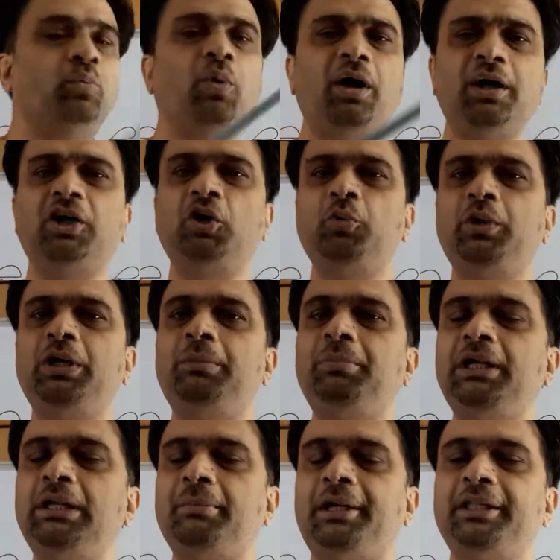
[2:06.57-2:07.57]
What do we
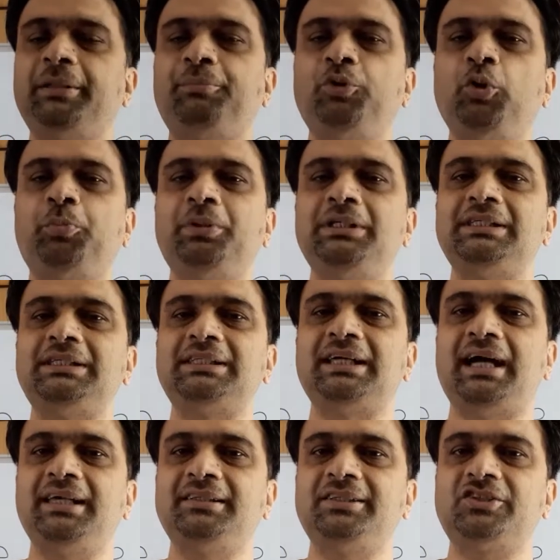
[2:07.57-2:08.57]
mean by the pupil
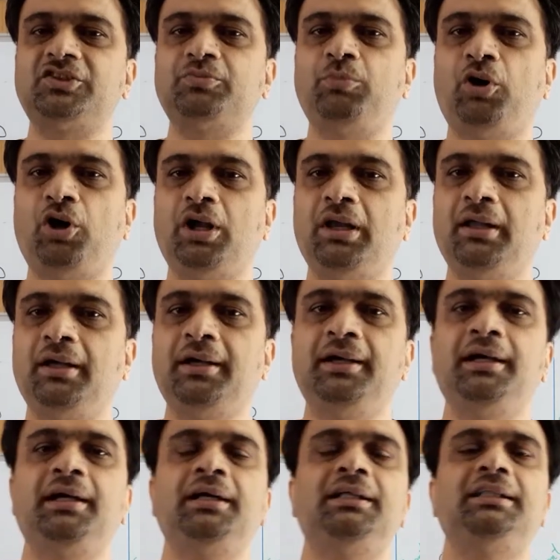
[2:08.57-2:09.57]
size is small?
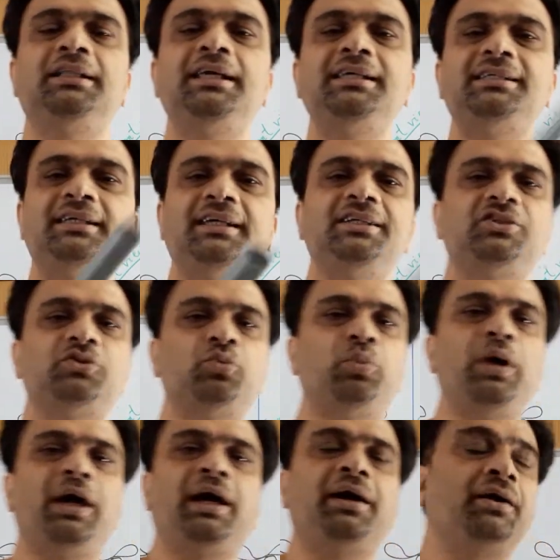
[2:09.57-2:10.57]
This is
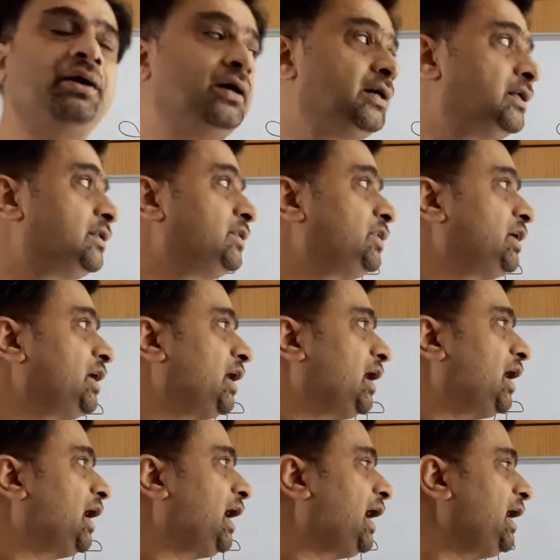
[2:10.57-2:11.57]
where the
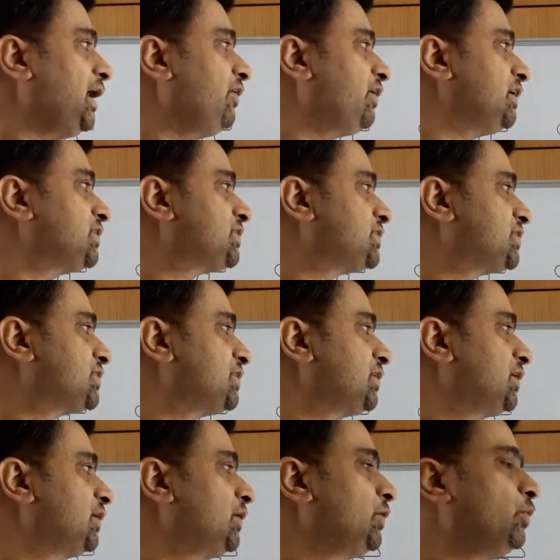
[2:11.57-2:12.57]
iris
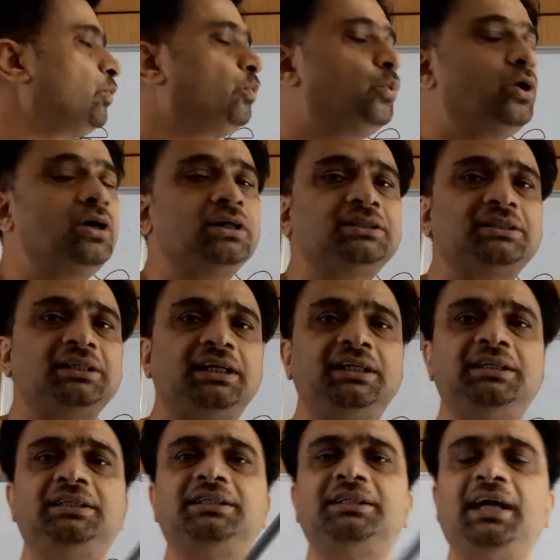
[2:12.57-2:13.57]
works
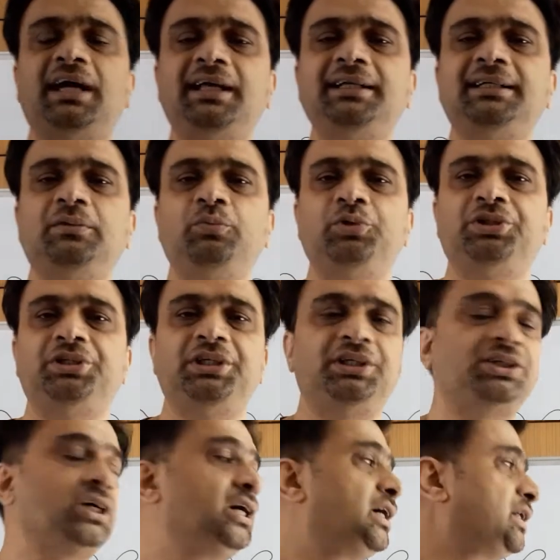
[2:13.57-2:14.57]
in tandem with
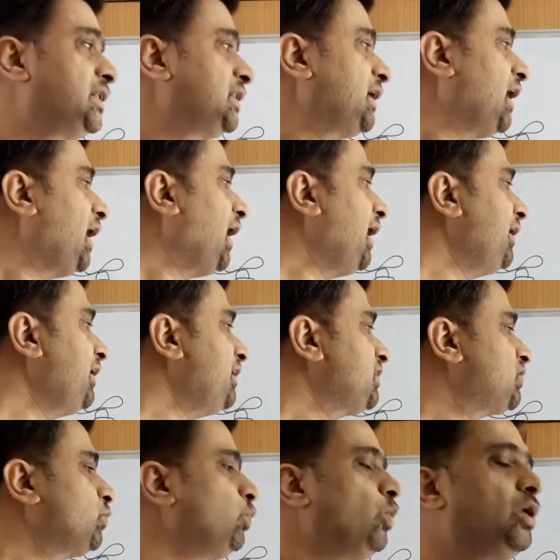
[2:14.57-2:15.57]
it. The
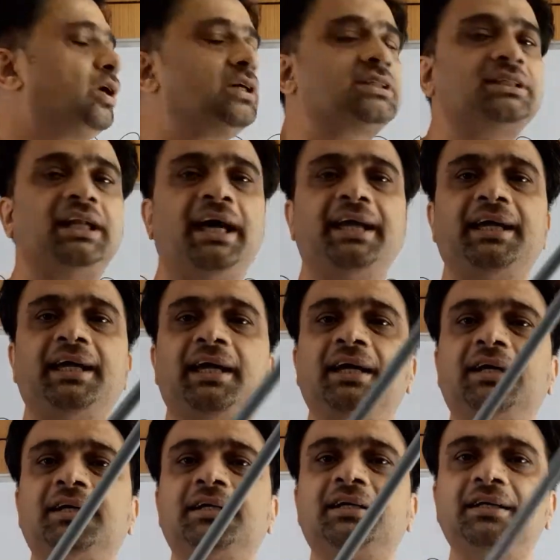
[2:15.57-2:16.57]
iris works like
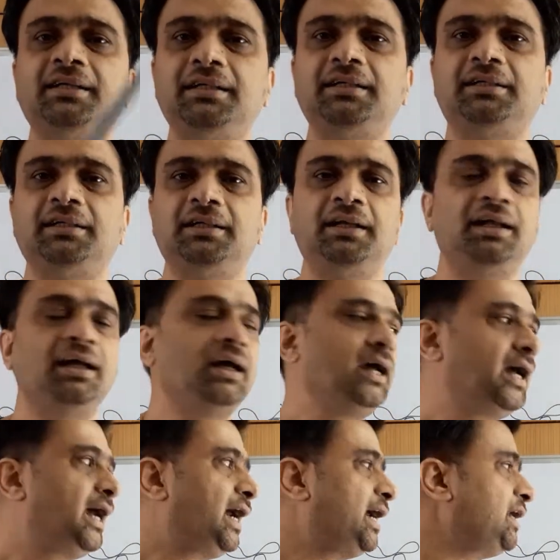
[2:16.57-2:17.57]
a curtain,
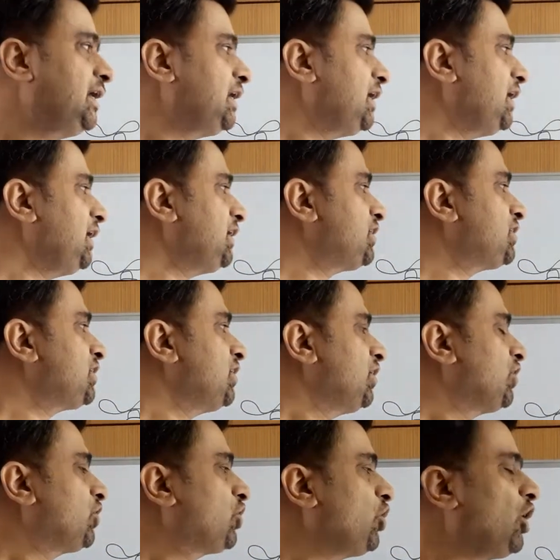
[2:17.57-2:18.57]
and it
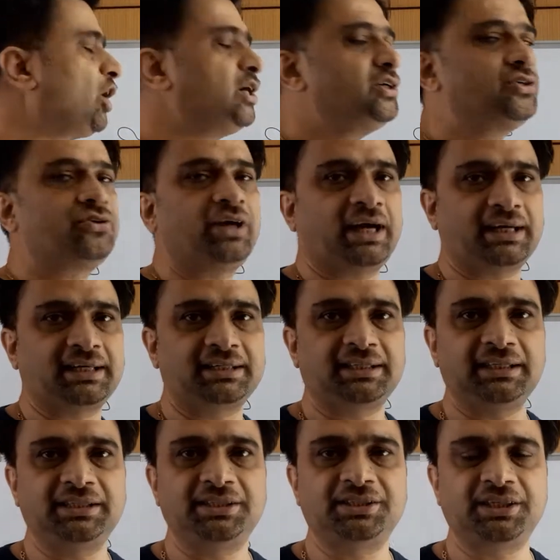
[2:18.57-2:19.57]
contracts
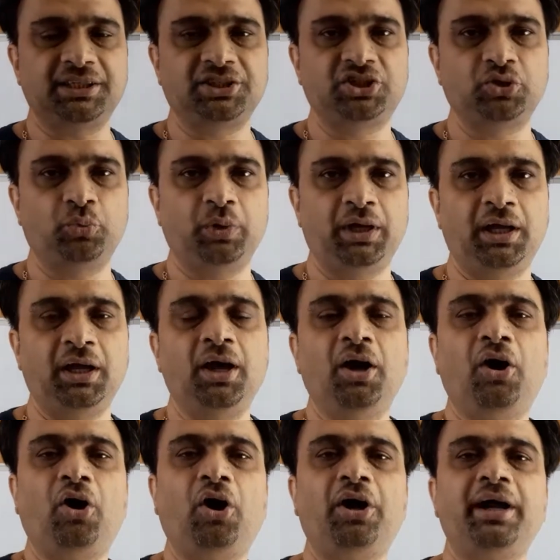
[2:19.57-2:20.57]
in such a way
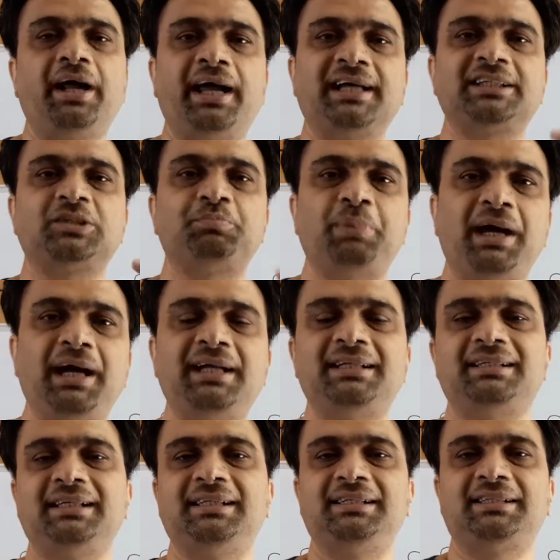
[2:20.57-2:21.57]
or
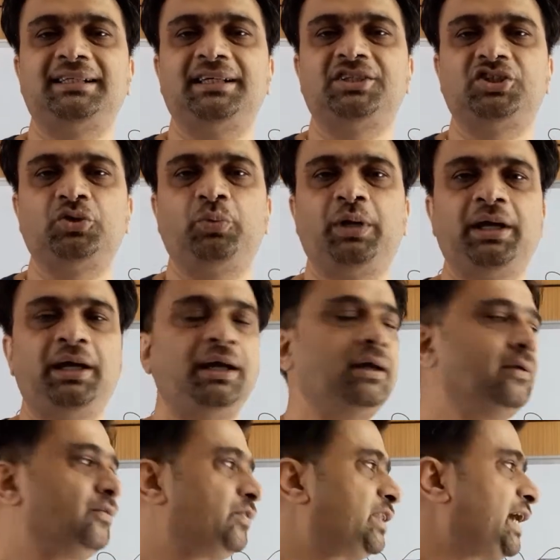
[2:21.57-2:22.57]
expands in such a
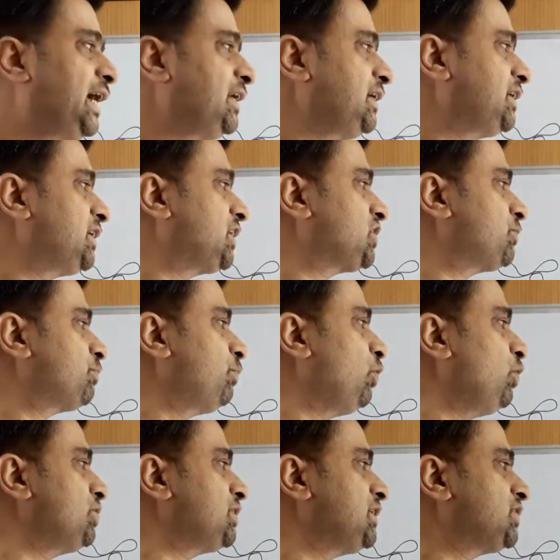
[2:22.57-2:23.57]
way that it
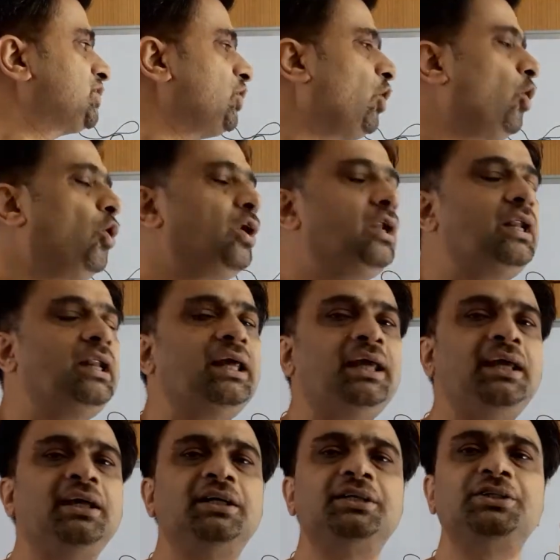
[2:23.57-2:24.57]
exposes
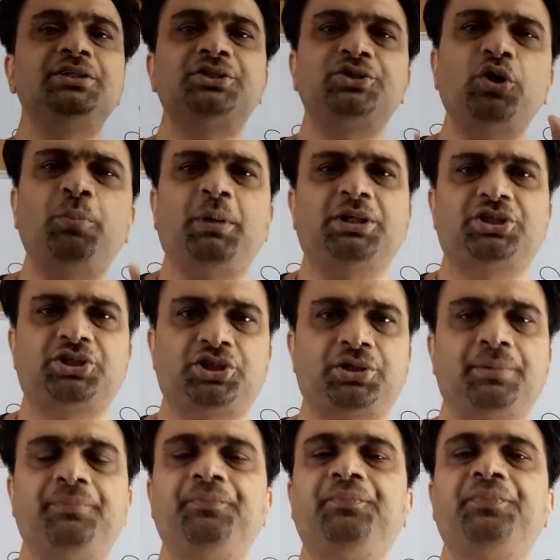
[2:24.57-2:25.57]
only so
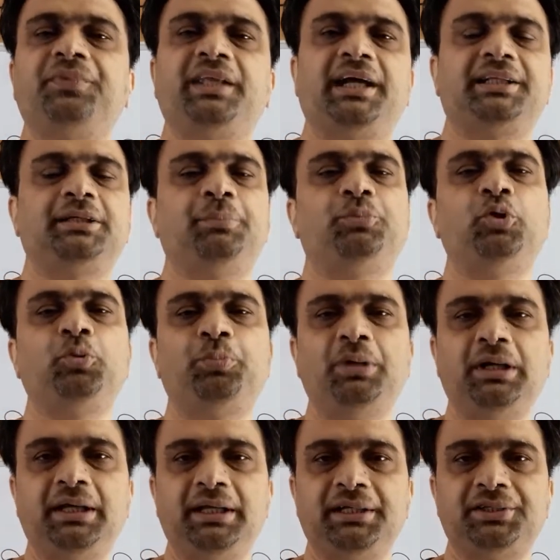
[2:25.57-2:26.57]
much that the
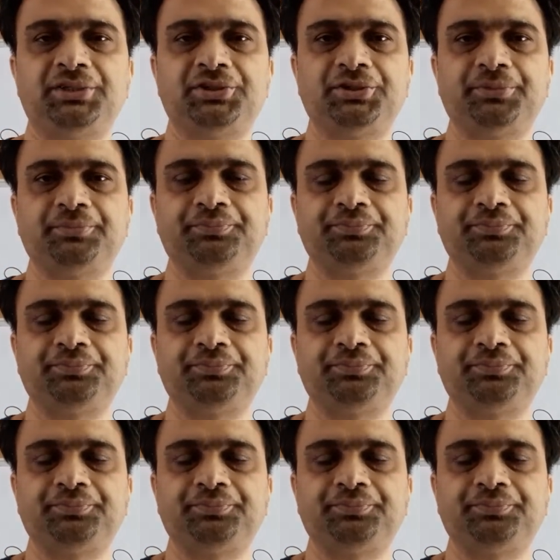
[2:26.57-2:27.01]
pupil needs.